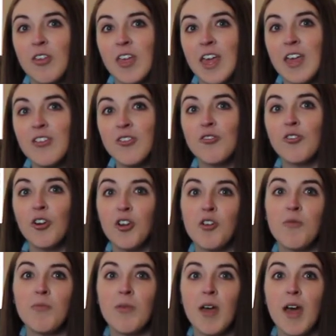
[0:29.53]
each
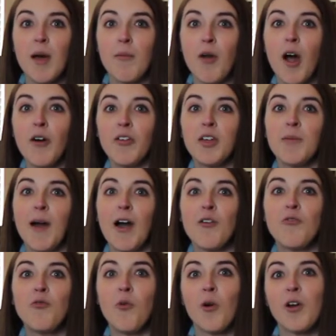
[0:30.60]
group probably
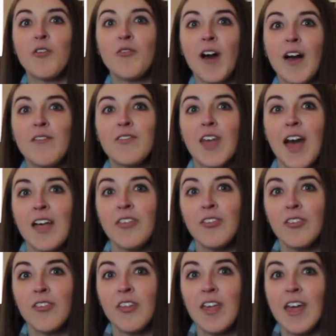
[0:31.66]
about 4 or 5
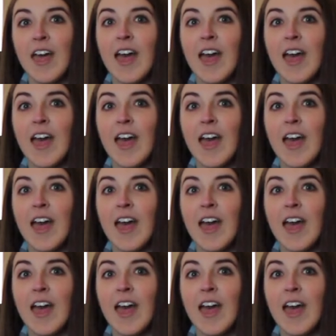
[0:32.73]
desks,